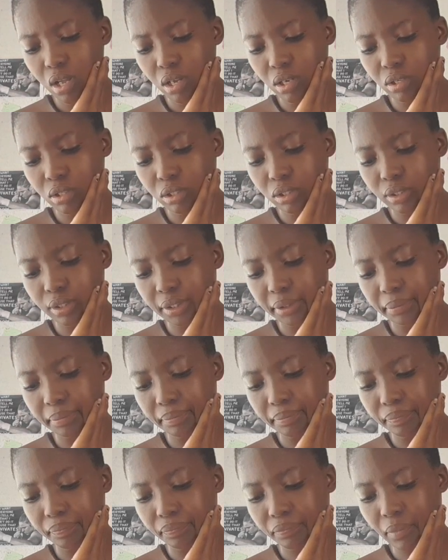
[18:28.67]

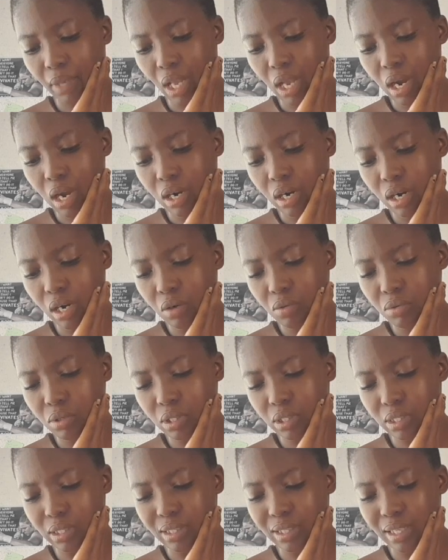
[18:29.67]
how
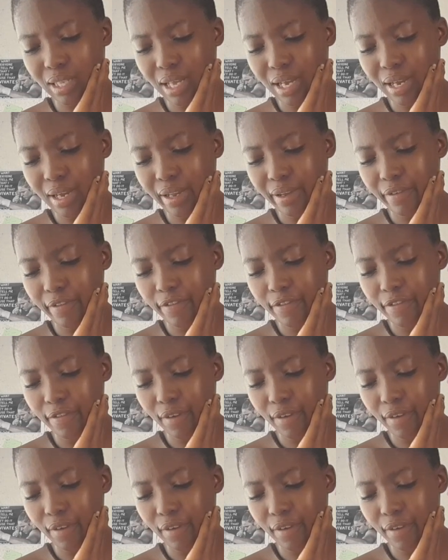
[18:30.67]
is life